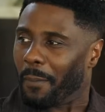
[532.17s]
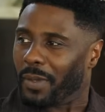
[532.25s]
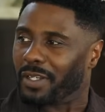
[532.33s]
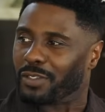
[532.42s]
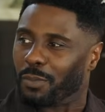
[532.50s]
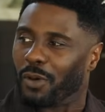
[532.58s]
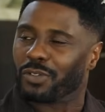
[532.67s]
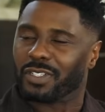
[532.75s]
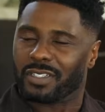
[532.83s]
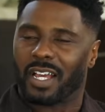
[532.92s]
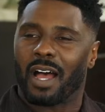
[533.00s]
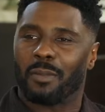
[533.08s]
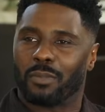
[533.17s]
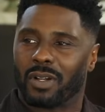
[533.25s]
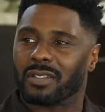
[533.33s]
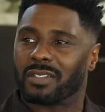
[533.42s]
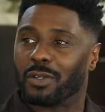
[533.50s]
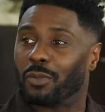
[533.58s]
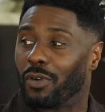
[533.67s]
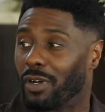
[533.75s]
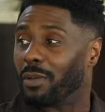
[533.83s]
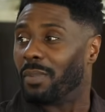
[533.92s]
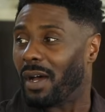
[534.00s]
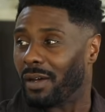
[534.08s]
because most of the time, brothers are
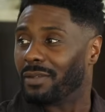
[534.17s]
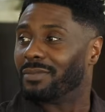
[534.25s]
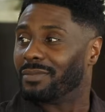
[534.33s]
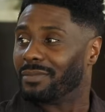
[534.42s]
worried about